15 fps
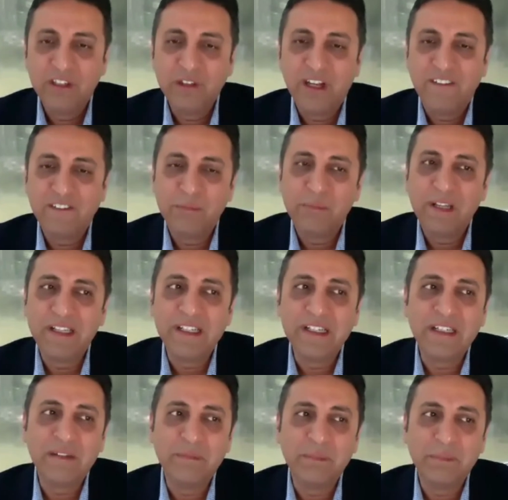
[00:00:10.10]
You have to bring,
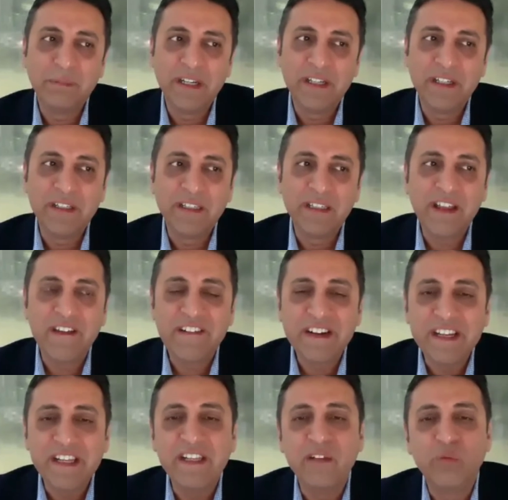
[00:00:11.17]
bring
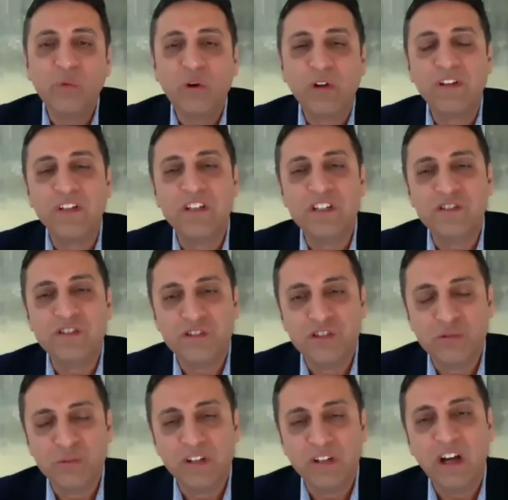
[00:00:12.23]
clarity in what they need to
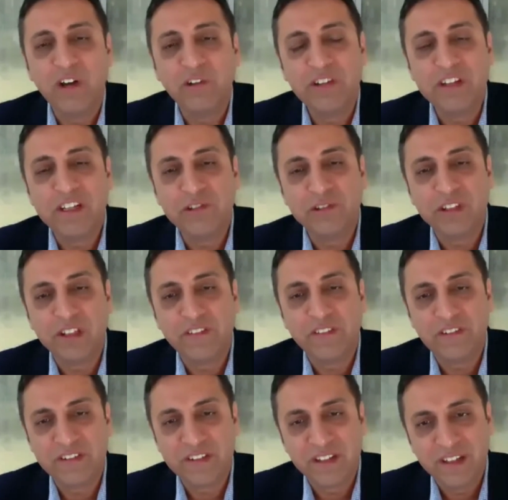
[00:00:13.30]
do and how they need to deliver
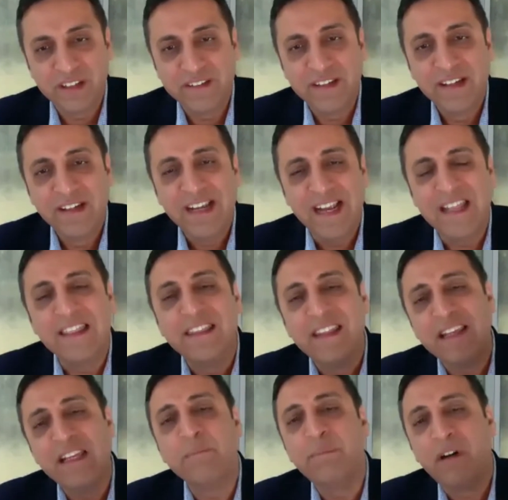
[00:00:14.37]
results, and
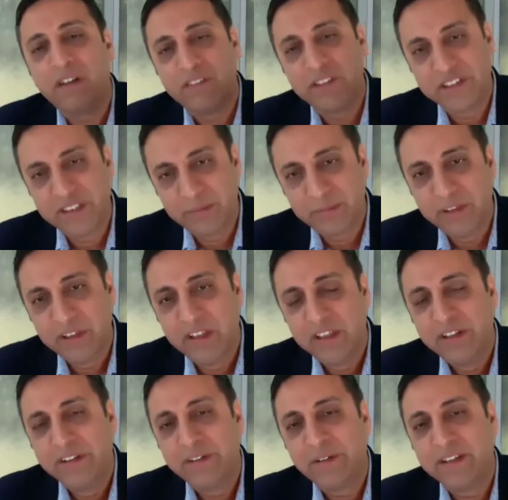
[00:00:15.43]
then empower them.
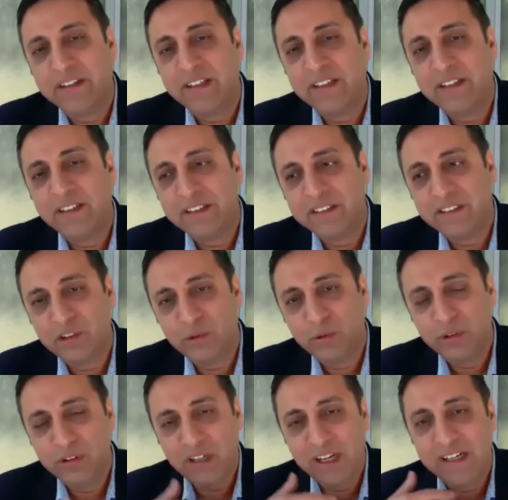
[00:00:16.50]
So I think the, the
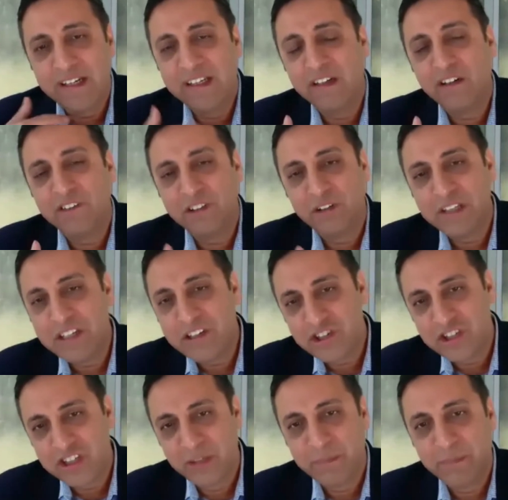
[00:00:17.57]
whole idea of your
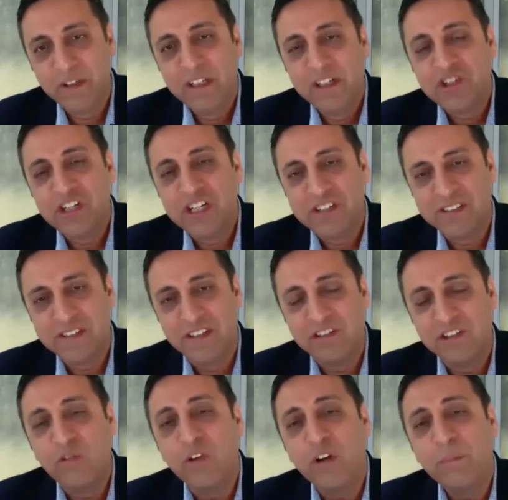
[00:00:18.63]
leadership changes, that
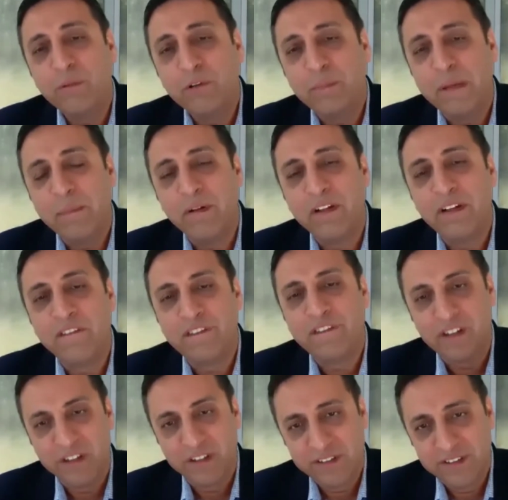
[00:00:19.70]
you want to put people in
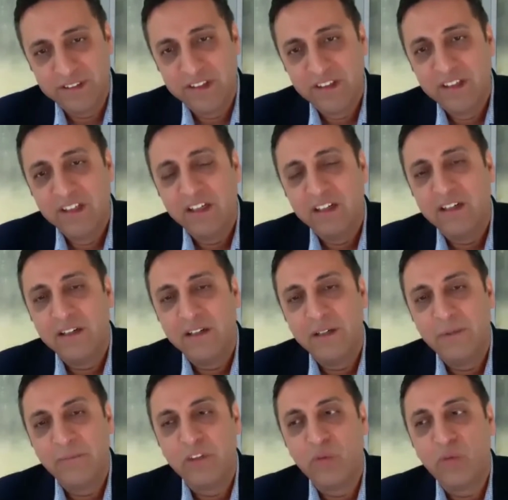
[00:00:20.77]
front.
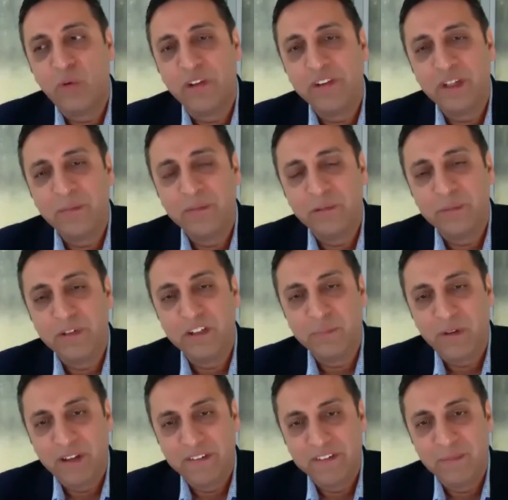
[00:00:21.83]
Um, you want them to be
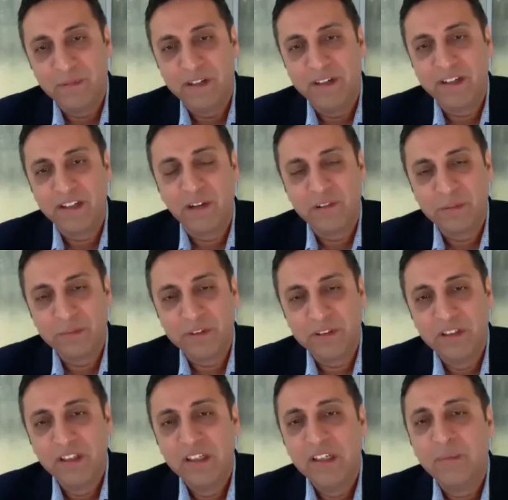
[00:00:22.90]
responsible and
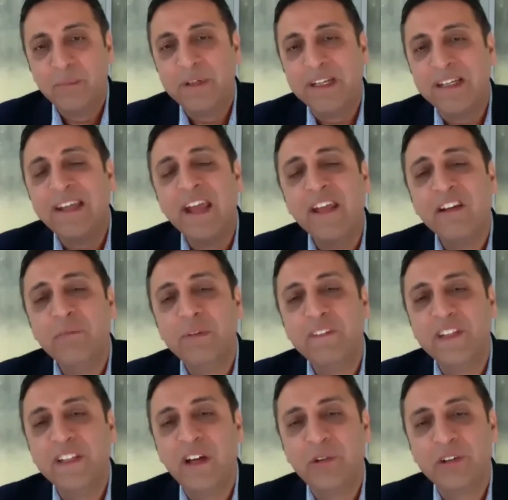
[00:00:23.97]
accountable, but it cannot be
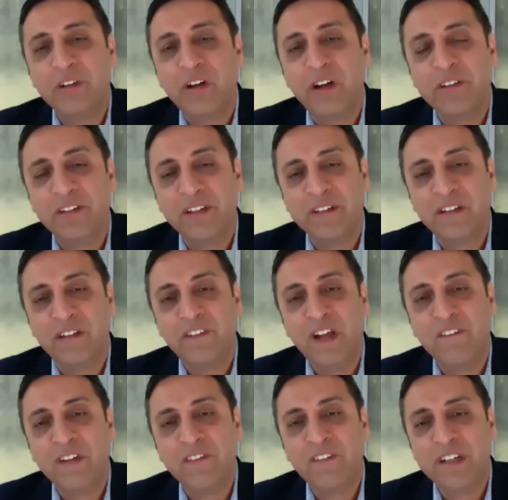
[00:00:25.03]
without the context of
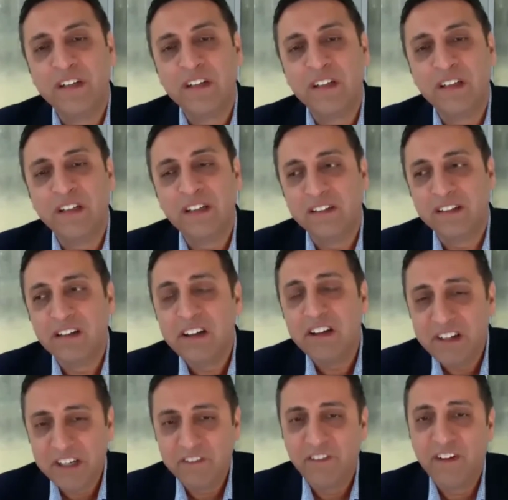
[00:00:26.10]
having very
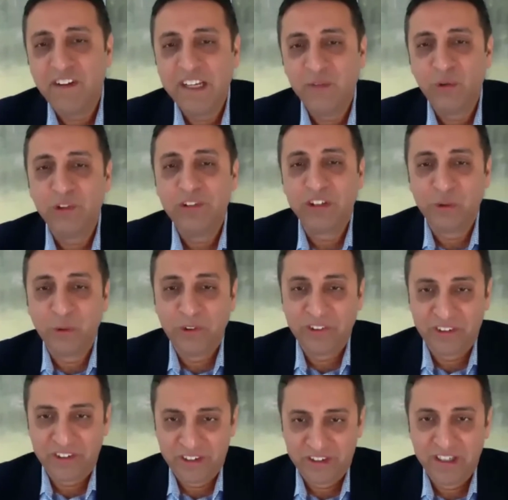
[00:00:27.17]
clearly defined what their goals
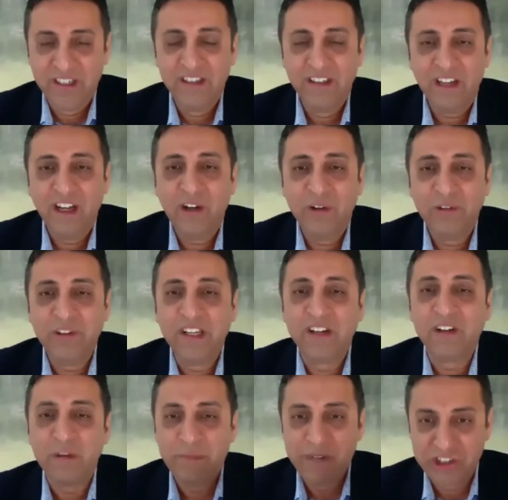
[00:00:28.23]
are and how they're
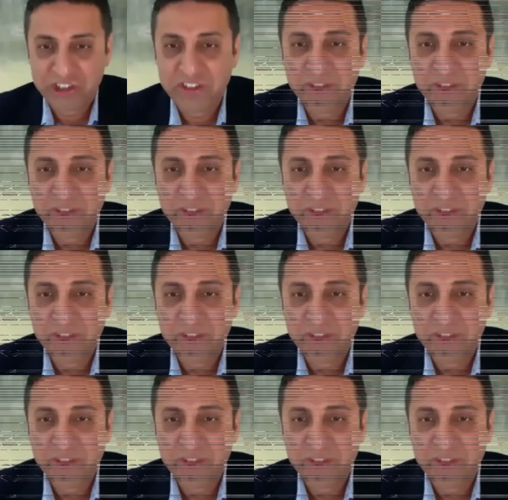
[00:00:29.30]
going to measure